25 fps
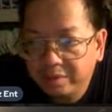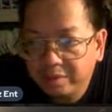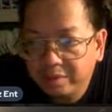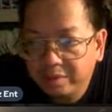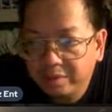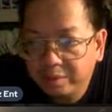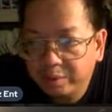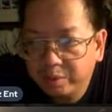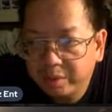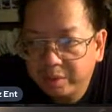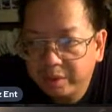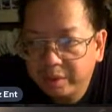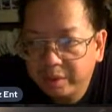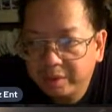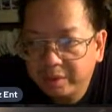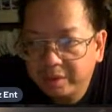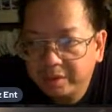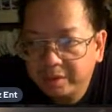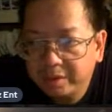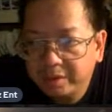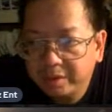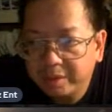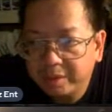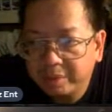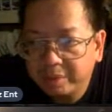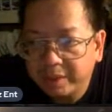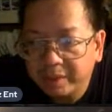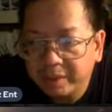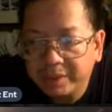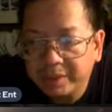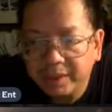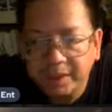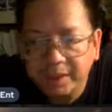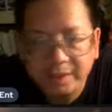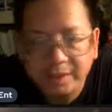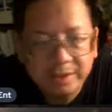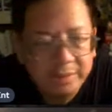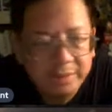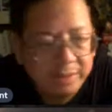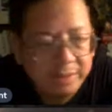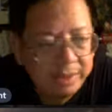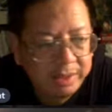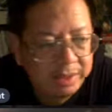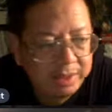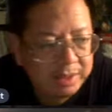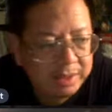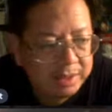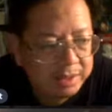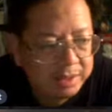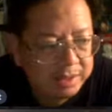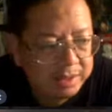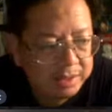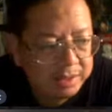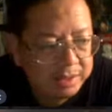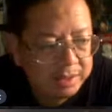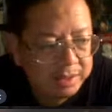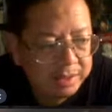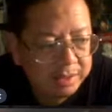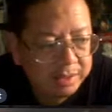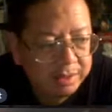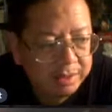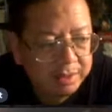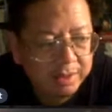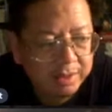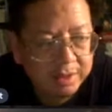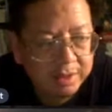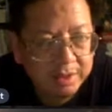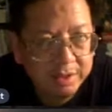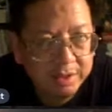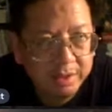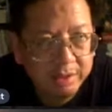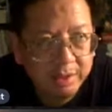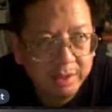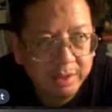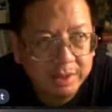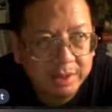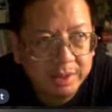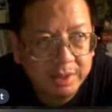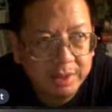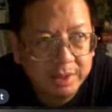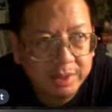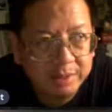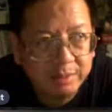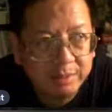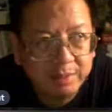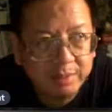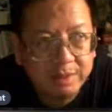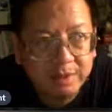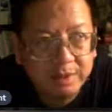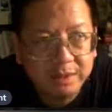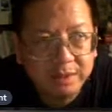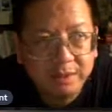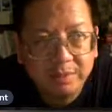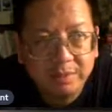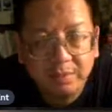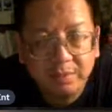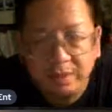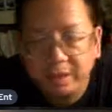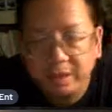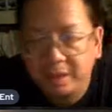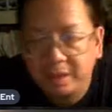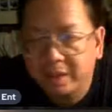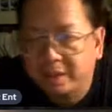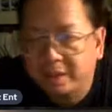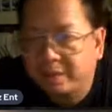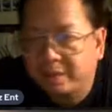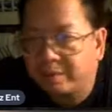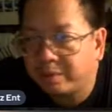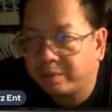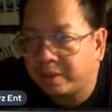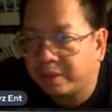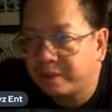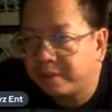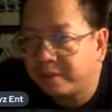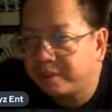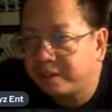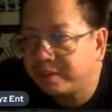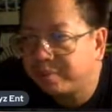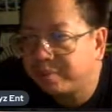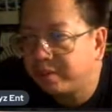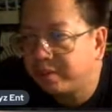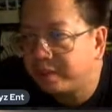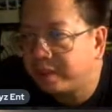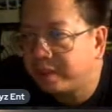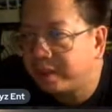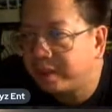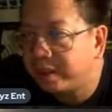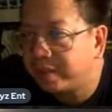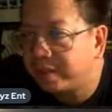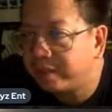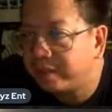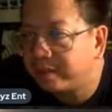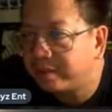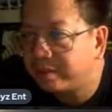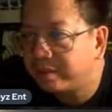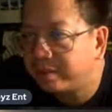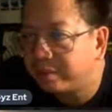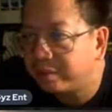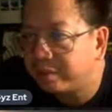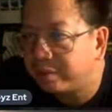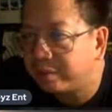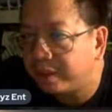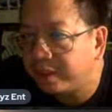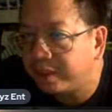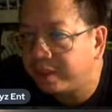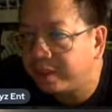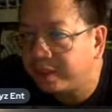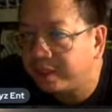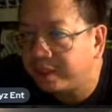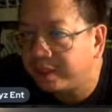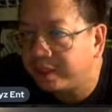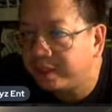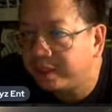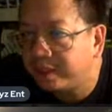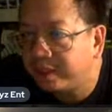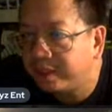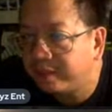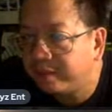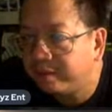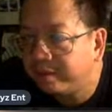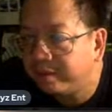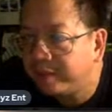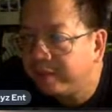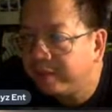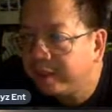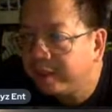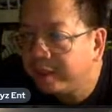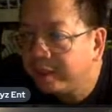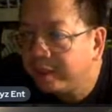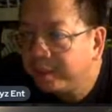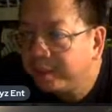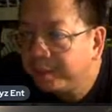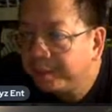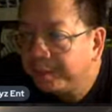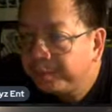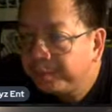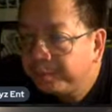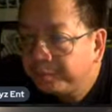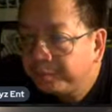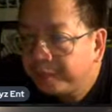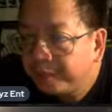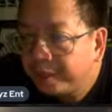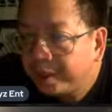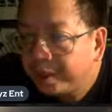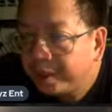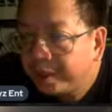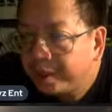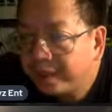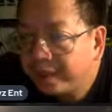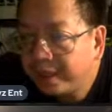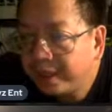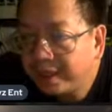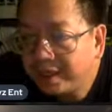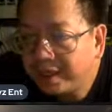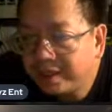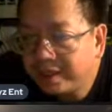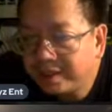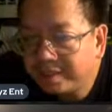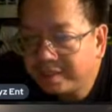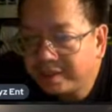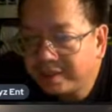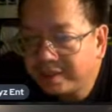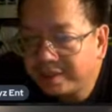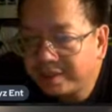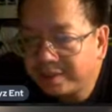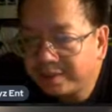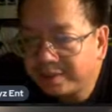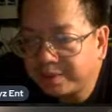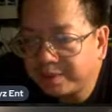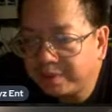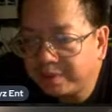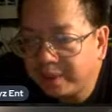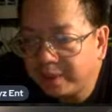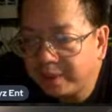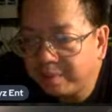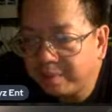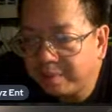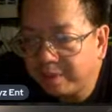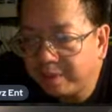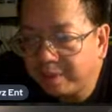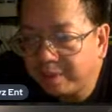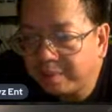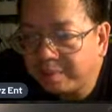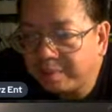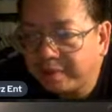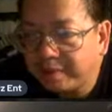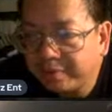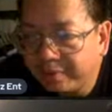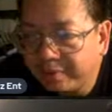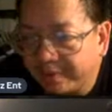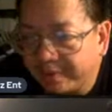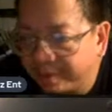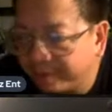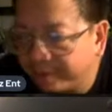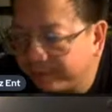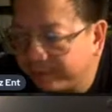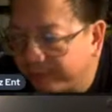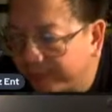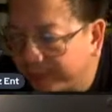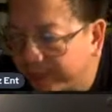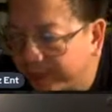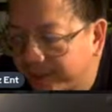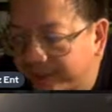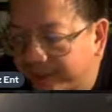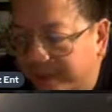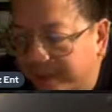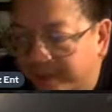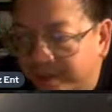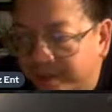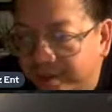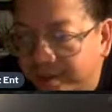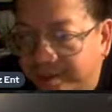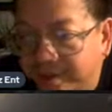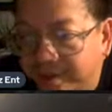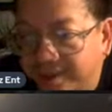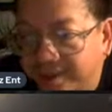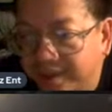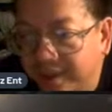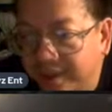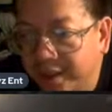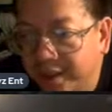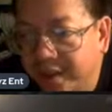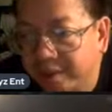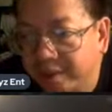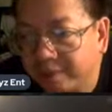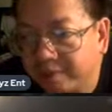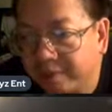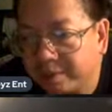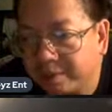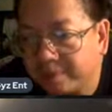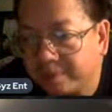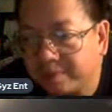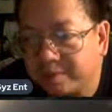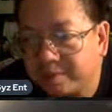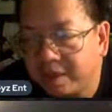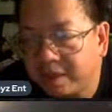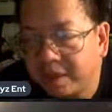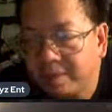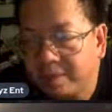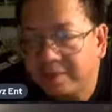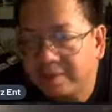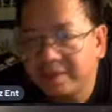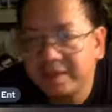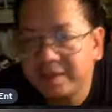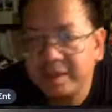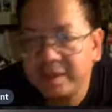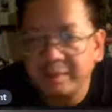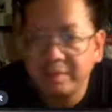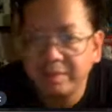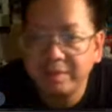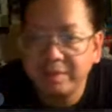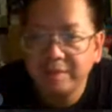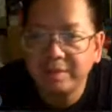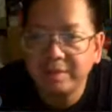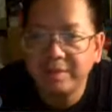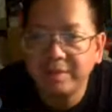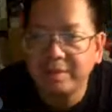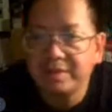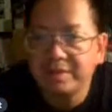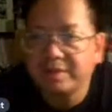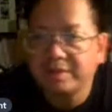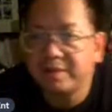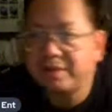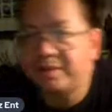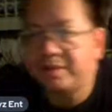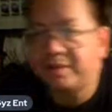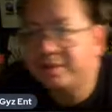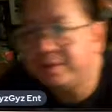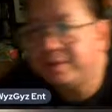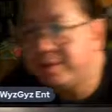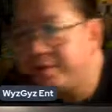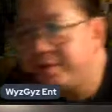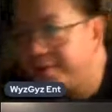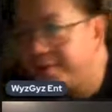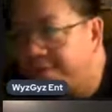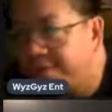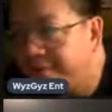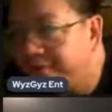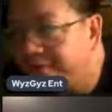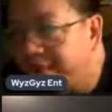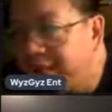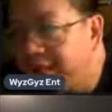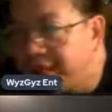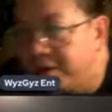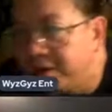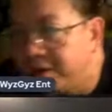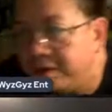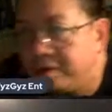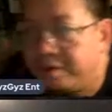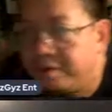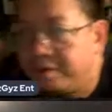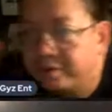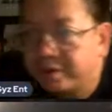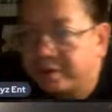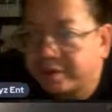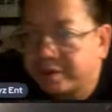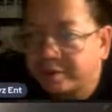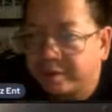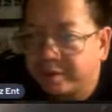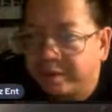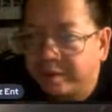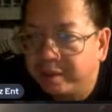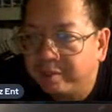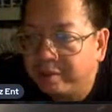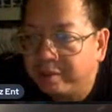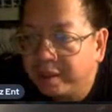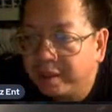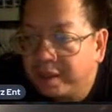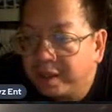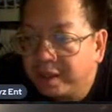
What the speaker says: Twitter under WyzGyz Tweets. Twitch under WyzGyz Twitches. Parlay under WyzGyz Parlays or WyzGyz Now. Like, comment, and subscribe. Mark the bell for notifications. Drop some comments down below this video stream.